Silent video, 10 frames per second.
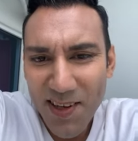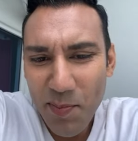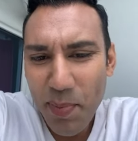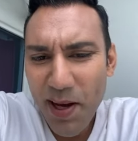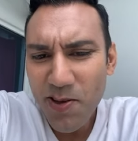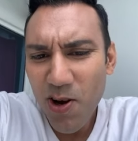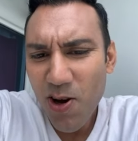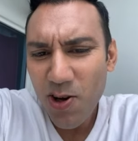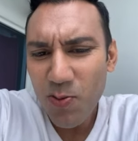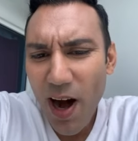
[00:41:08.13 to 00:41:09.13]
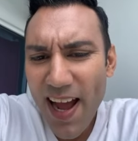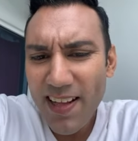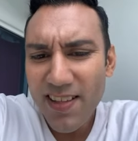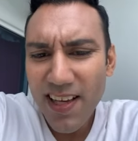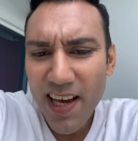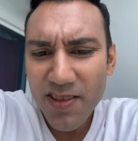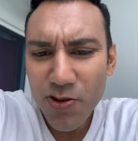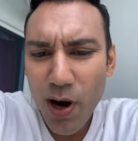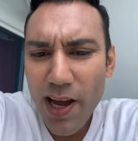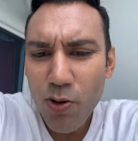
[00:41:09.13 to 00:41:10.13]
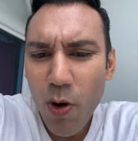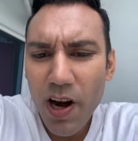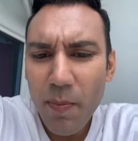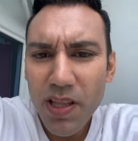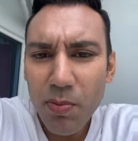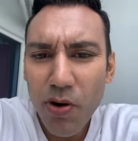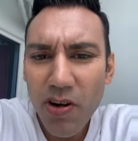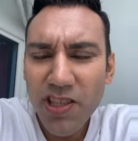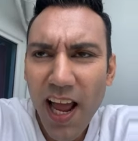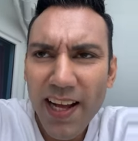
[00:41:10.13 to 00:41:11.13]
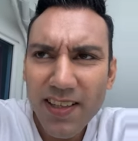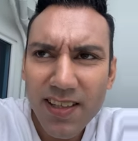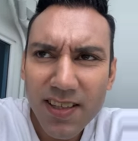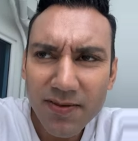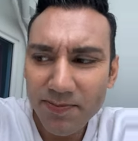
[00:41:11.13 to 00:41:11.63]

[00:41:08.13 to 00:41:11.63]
Big Dog Red says, try growing up with the projects.